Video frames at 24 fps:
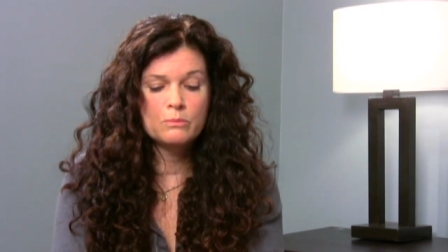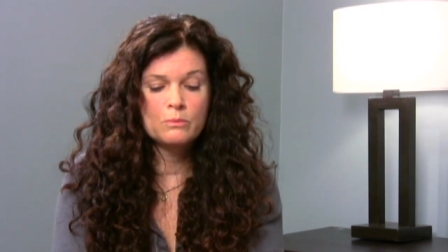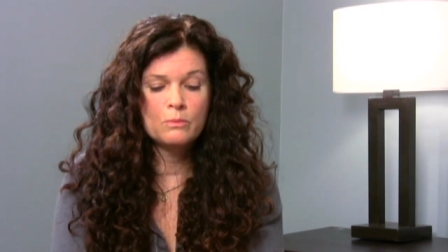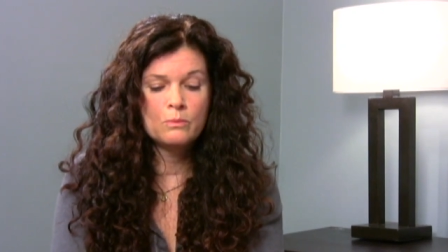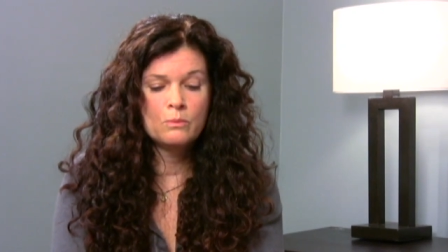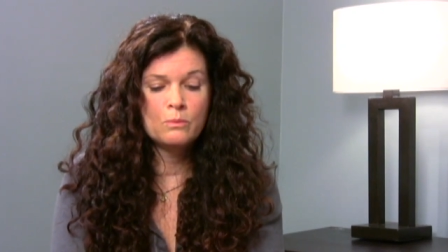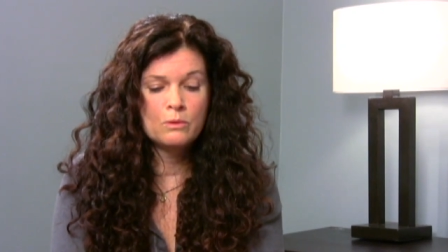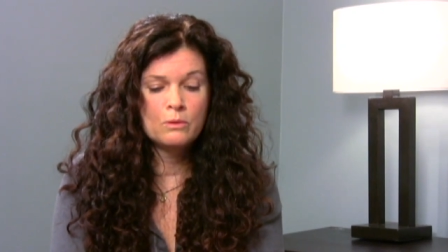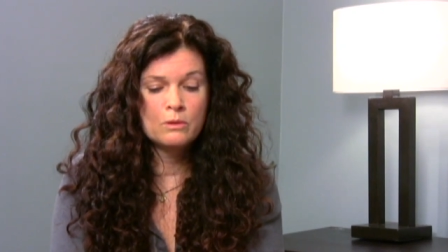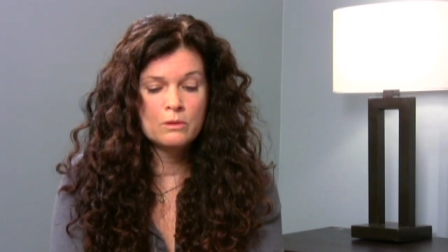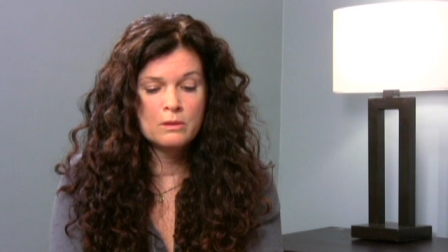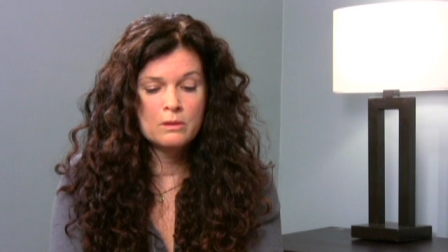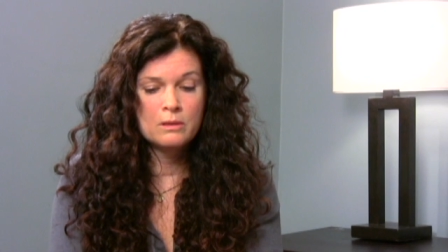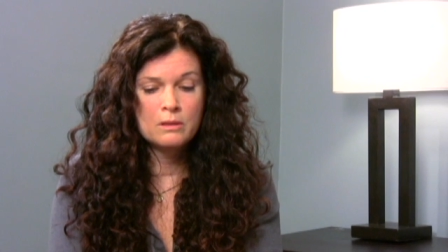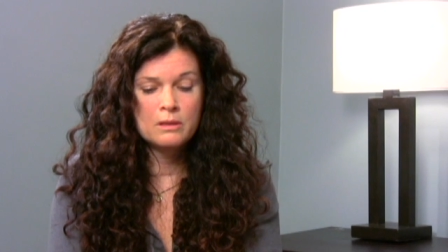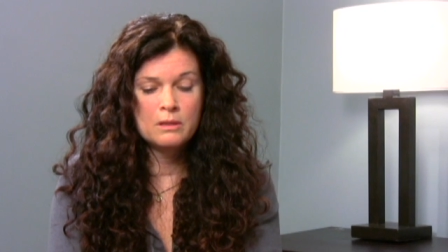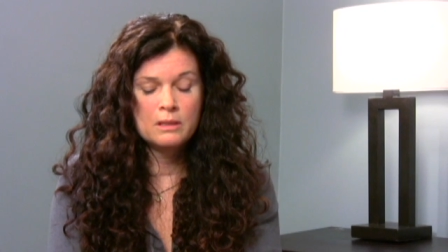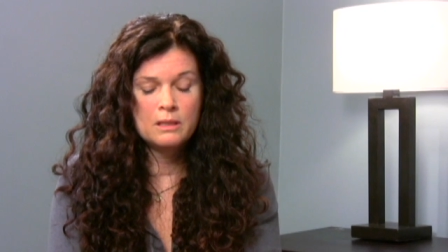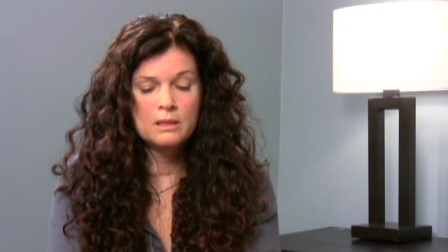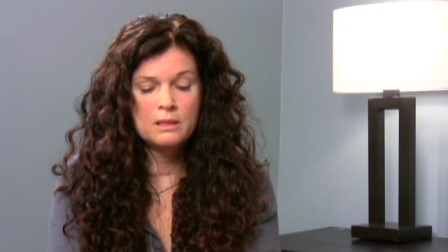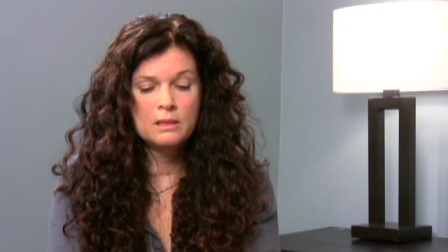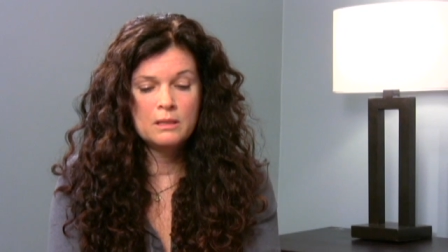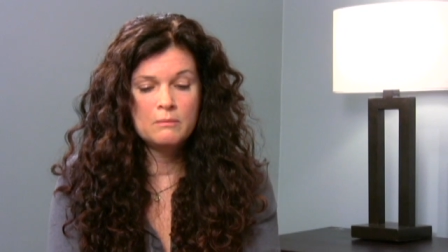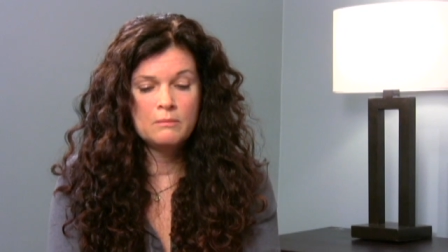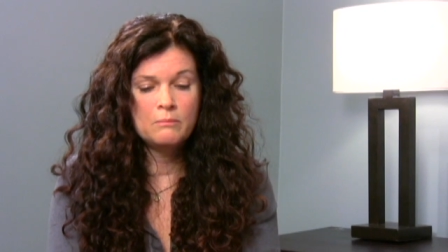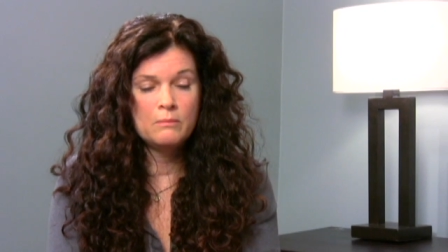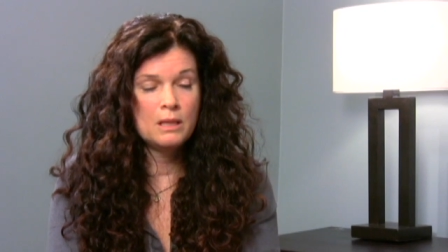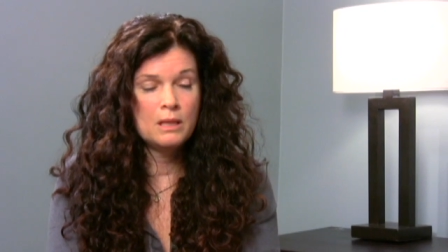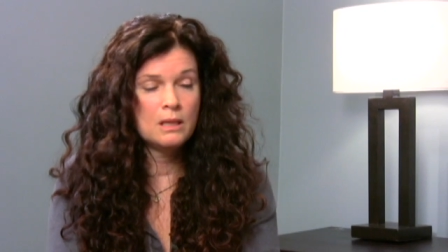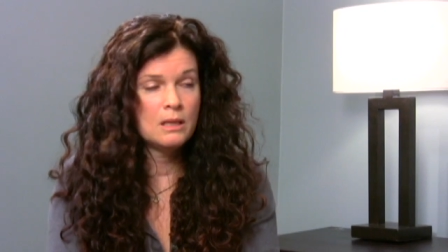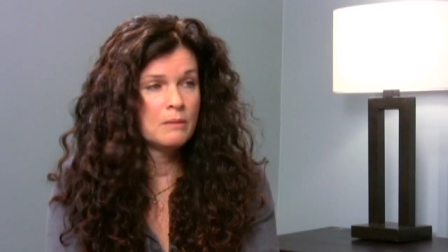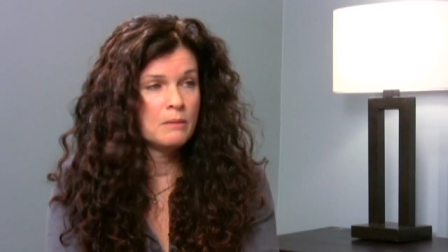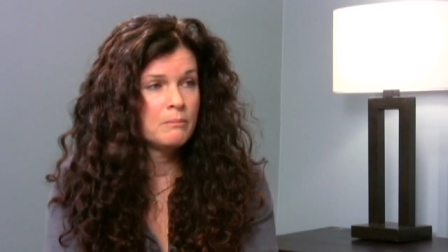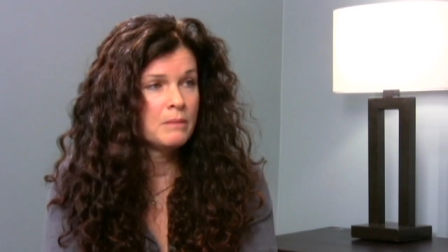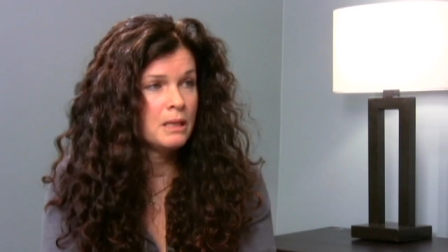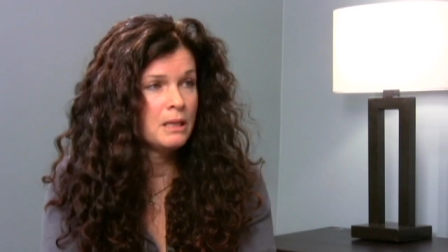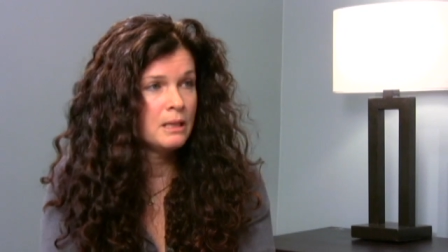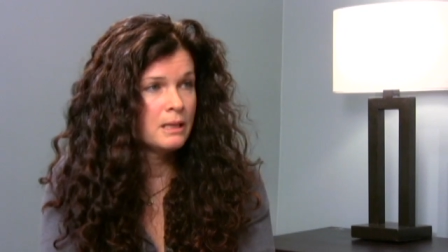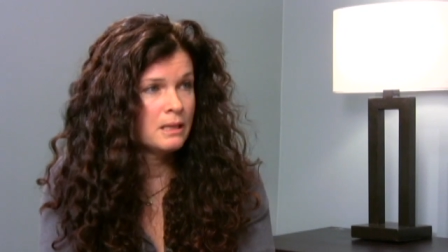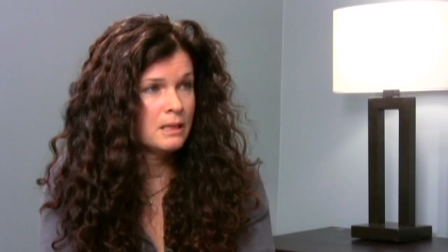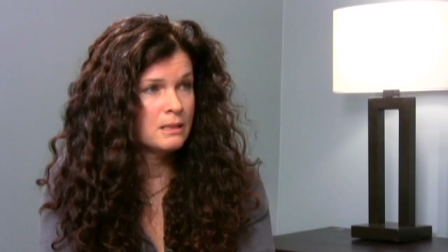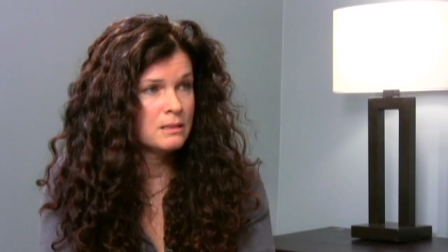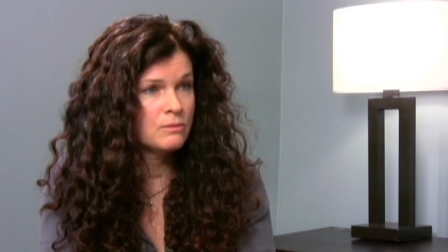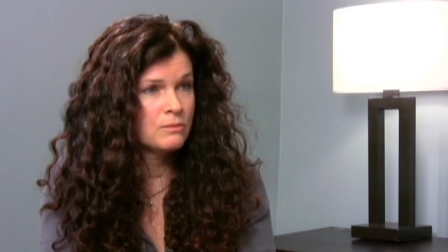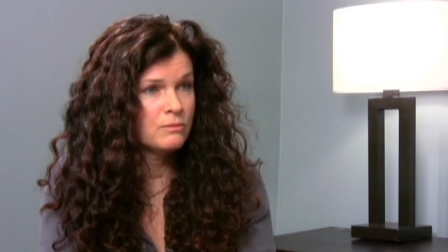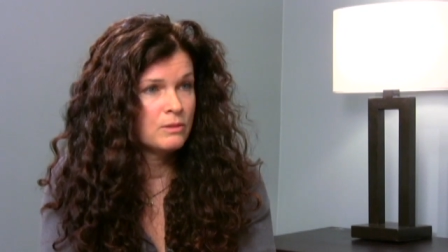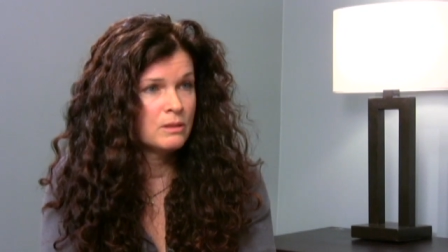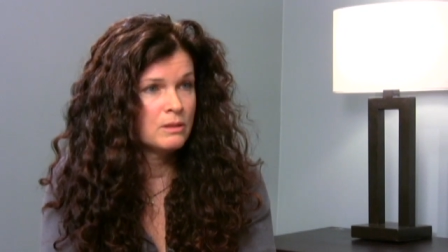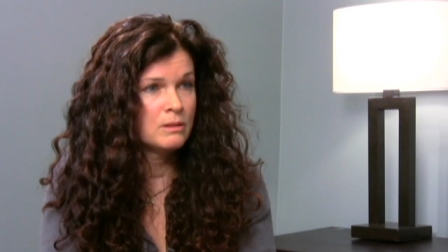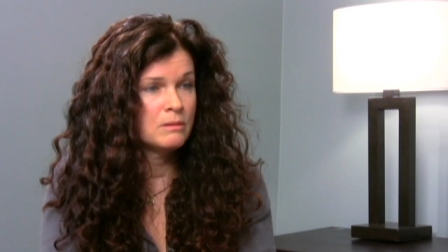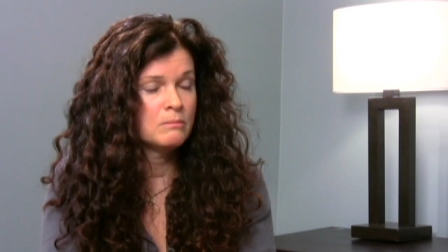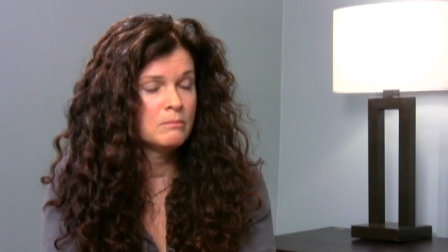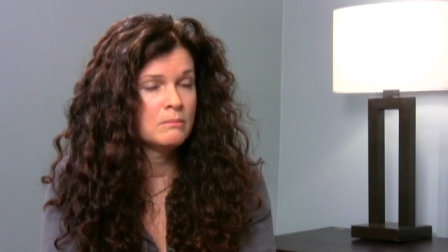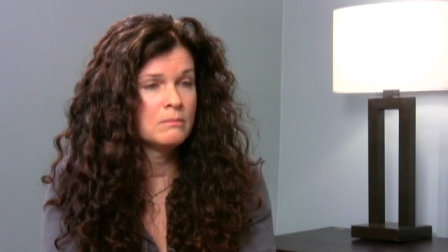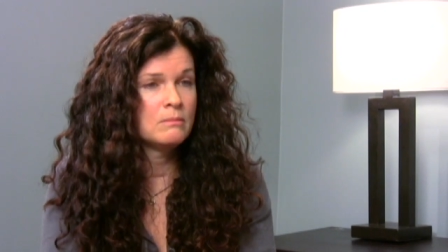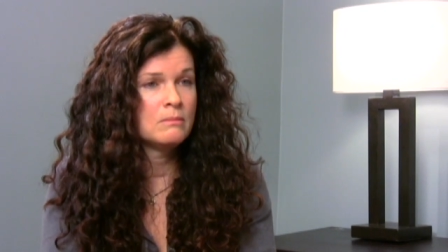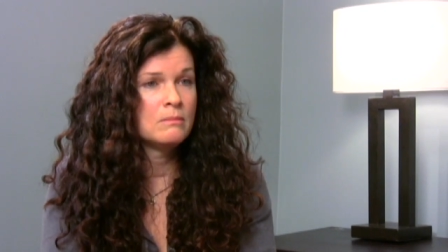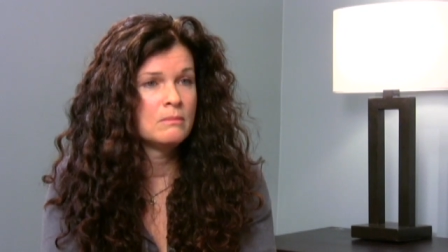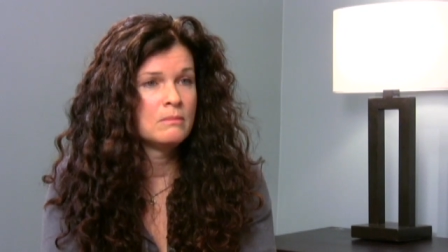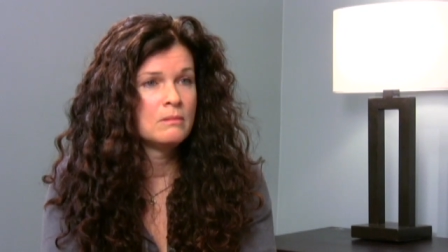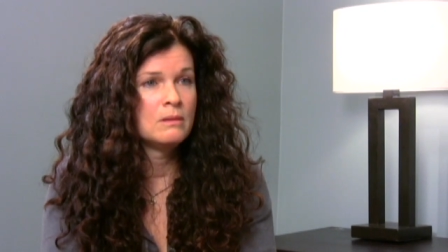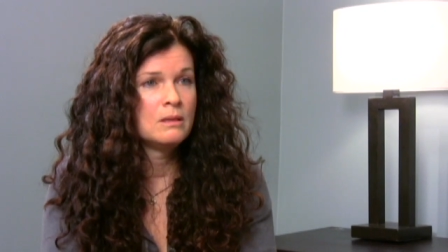were in making my last film,